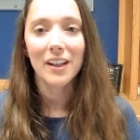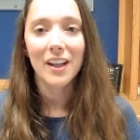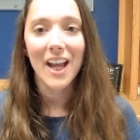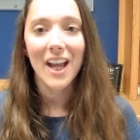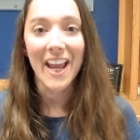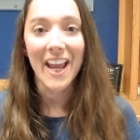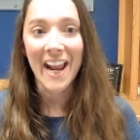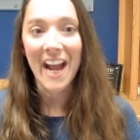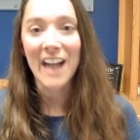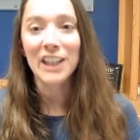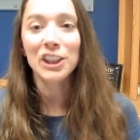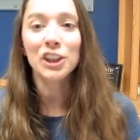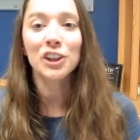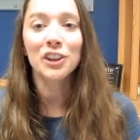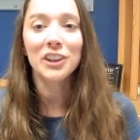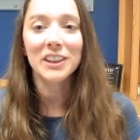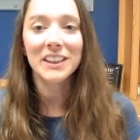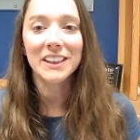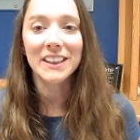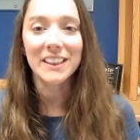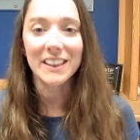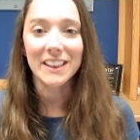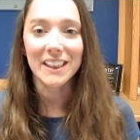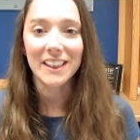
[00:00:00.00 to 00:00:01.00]
And actually
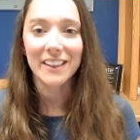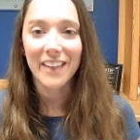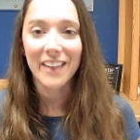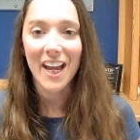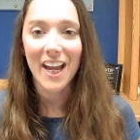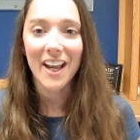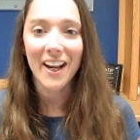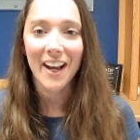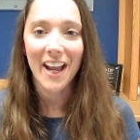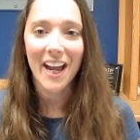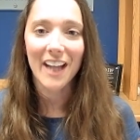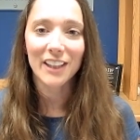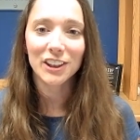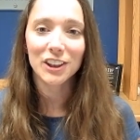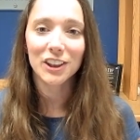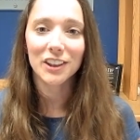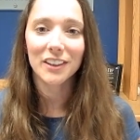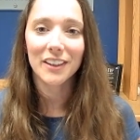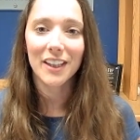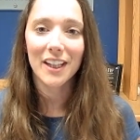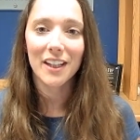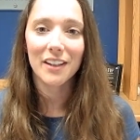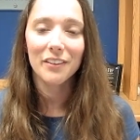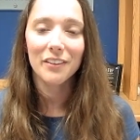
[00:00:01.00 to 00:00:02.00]
seeing that in action
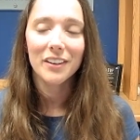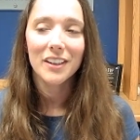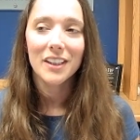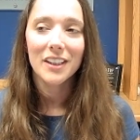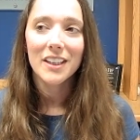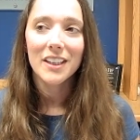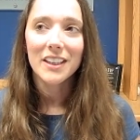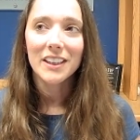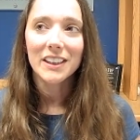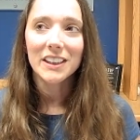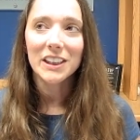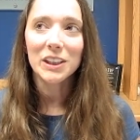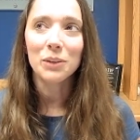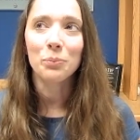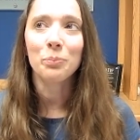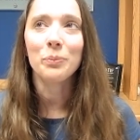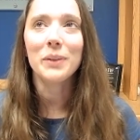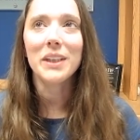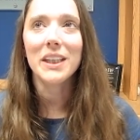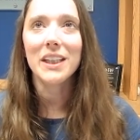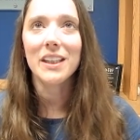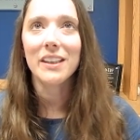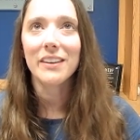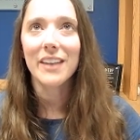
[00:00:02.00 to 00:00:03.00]
now, to
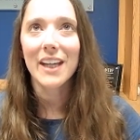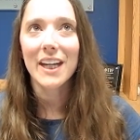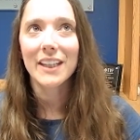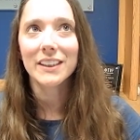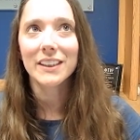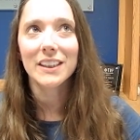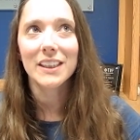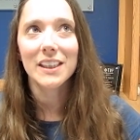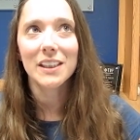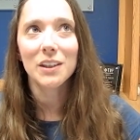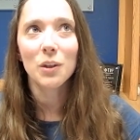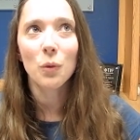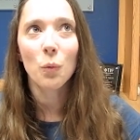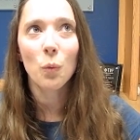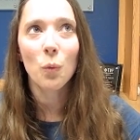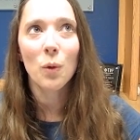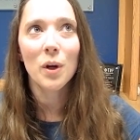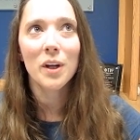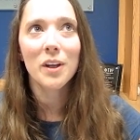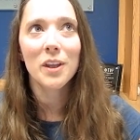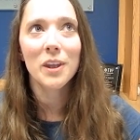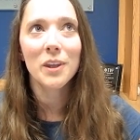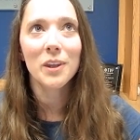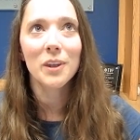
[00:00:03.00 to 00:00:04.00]
me, that's like one
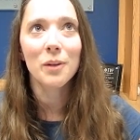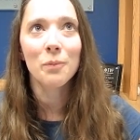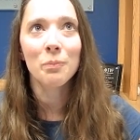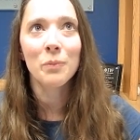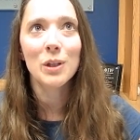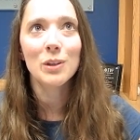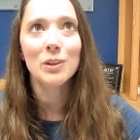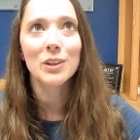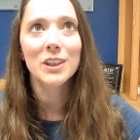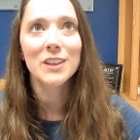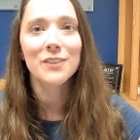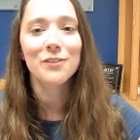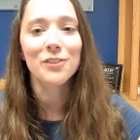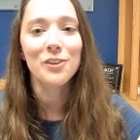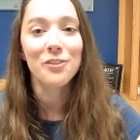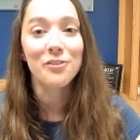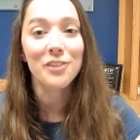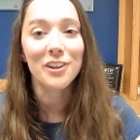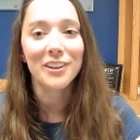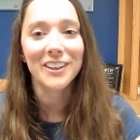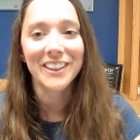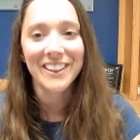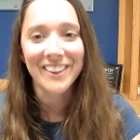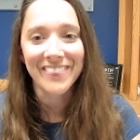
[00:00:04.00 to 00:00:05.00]
of the most
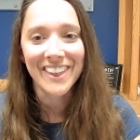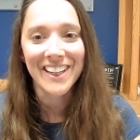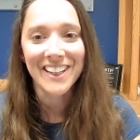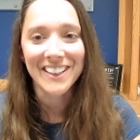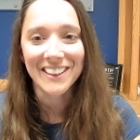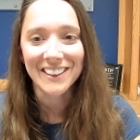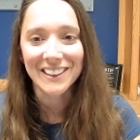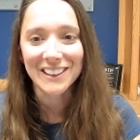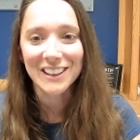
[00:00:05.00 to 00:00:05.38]
fulfilling things